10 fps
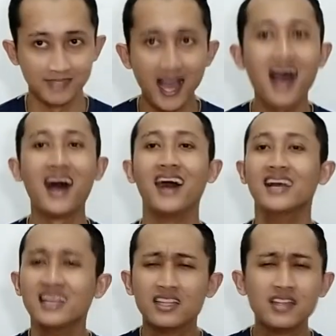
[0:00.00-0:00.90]
Yeah,
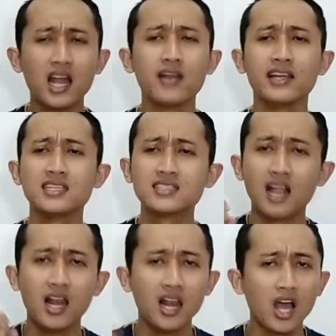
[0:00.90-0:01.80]
there
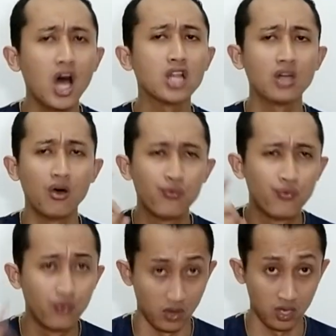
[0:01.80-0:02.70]
is a lot
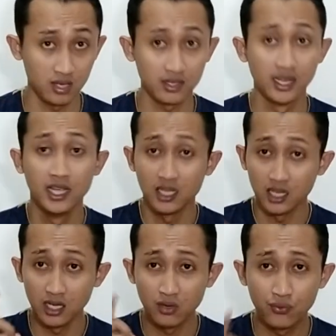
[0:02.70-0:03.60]
of work
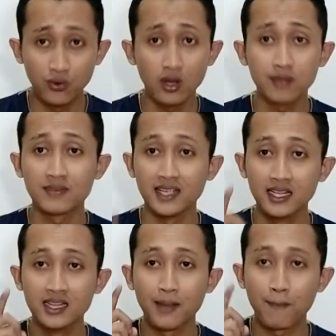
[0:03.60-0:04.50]
involved
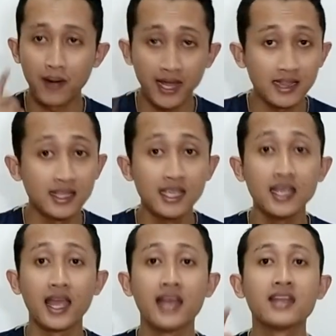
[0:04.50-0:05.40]
in the
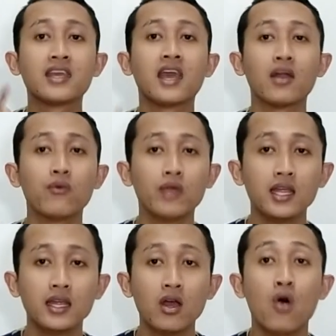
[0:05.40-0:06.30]
planting and
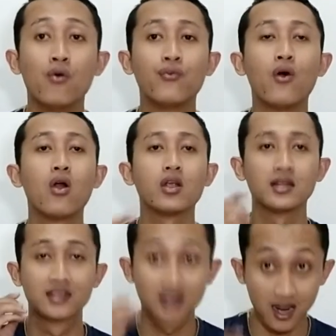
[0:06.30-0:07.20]
caring for
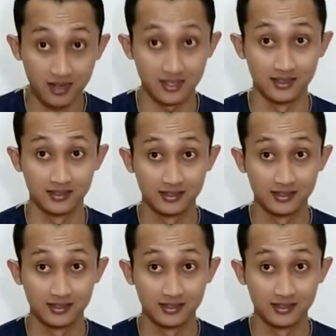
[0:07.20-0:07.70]
a garden.